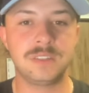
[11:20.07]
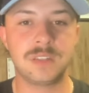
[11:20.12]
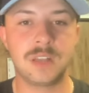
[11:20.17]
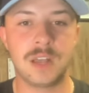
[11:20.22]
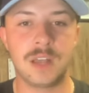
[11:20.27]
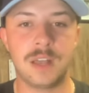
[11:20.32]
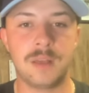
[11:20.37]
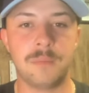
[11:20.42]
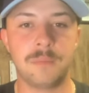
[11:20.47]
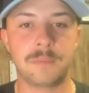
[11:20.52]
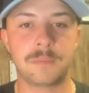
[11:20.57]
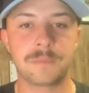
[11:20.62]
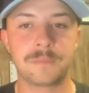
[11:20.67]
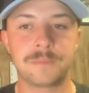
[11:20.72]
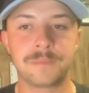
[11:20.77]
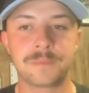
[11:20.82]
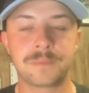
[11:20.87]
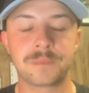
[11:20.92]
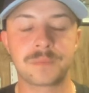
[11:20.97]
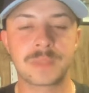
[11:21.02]
um,
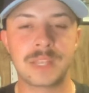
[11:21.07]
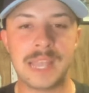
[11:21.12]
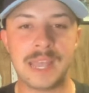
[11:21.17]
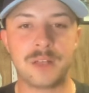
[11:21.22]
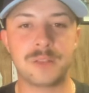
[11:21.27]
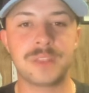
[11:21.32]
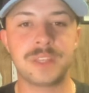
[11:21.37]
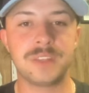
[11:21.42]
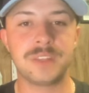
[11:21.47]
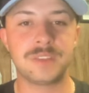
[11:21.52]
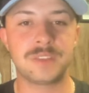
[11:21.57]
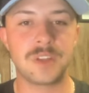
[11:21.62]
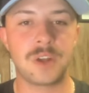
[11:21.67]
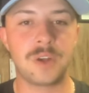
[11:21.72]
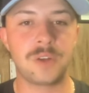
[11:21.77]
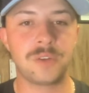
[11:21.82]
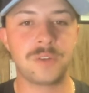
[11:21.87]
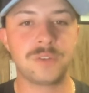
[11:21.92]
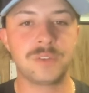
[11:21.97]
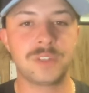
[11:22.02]
healthy
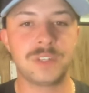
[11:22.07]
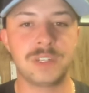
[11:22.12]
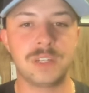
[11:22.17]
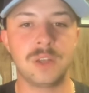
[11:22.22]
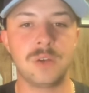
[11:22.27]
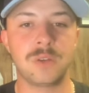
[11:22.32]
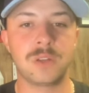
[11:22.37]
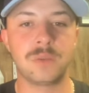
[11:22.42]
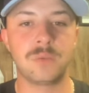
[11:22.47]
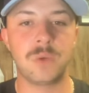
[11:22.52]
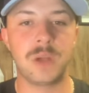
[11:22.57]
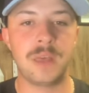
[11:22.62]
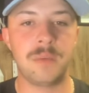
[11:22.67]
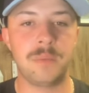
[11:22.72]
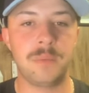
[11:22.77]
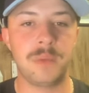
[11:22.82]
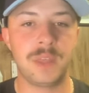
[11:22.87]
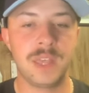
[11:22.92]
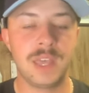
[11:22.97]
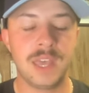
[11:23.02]
starters and Logan
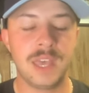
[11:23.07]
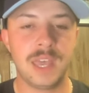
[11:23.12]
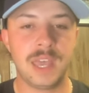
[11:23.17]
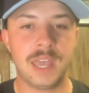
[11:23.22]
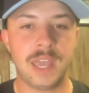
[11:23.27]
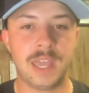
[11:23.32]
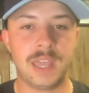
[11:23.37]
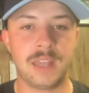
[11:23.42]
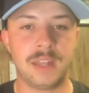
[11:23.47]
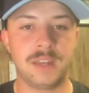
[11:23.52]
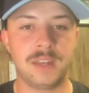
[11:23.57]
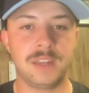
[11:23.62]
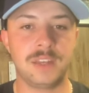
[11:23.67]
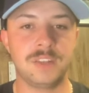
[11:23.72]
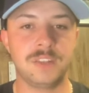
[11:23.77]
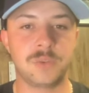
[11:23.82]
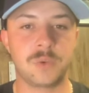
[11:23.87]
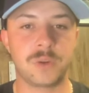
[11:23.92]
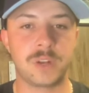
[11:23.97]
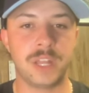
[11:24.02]
Webb and
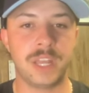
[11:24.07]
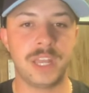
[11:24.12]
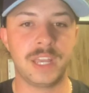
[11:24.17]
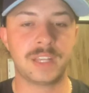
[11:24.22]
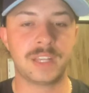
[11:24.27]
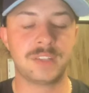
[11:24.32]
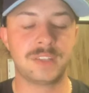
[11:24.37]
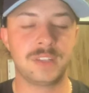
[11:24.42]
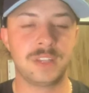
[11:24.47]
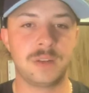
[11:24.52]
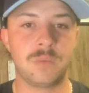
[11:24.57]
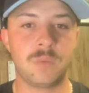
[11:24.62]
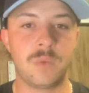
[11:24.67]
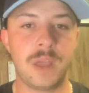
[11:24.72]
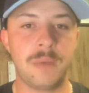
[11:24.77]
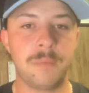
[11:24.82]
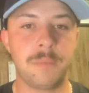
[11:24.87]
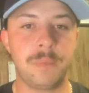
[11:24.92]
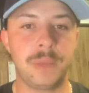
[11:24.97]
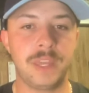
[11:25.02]
Jordan Hicks. And
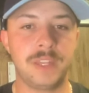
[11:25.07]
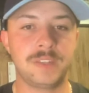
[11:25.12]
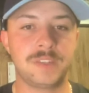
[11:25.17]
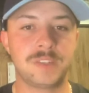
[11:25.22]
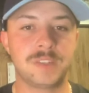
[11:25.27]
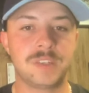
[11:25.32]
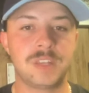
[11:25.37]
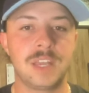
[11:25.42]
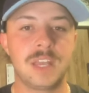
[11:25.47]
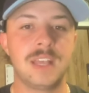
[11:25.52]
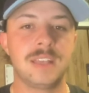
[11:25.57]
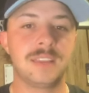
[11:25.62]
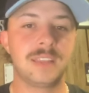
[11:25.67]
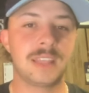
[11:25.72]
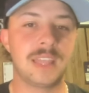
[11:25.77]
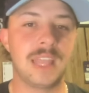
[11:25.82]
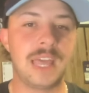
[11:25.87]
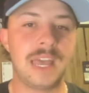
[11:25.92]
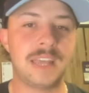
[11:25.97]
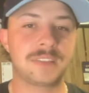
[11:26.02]
Webb pitched
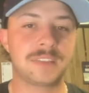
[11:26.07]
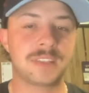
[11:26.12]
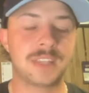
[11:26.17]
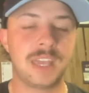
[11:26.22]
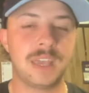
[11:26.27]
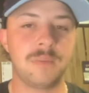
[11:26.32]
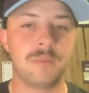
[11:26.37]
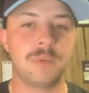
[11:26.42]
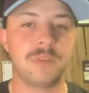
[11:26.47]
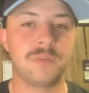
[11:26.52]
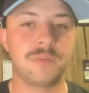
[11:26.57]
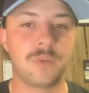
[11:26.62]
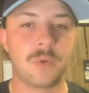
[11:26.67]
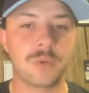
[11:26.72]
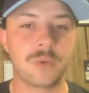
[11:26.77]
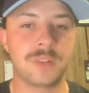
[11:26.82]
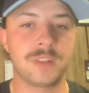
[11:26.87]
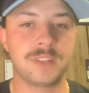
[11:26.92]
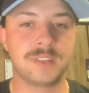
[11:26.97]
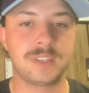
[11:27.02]
the last game
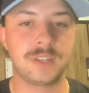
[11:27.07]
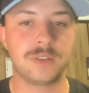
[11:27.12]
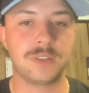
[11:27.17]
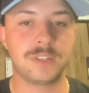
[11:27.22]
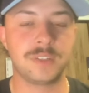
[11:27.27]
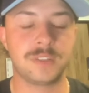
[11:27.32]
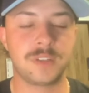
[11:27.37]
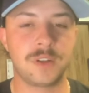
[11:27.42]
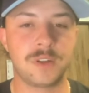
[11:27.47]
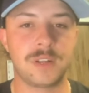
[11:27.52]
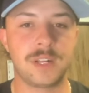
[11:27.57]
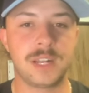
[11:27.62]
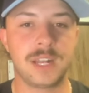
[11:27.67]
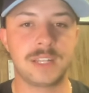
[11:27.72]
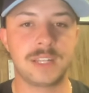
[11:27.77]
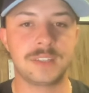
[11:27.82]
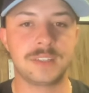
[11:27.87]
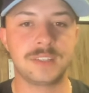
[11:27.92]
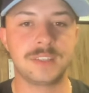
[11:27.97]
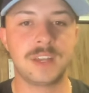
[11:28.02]
before this series started
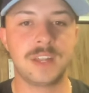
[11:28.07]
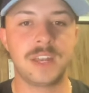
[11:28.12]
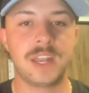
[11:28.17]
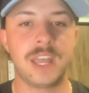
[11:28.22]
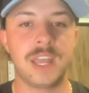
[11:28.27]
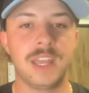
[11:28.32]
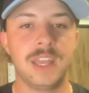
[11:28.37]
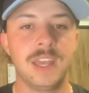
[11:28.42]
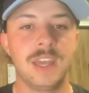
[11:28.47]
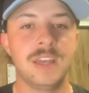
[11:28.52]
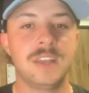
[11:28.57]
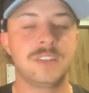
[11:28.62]
on Sunday.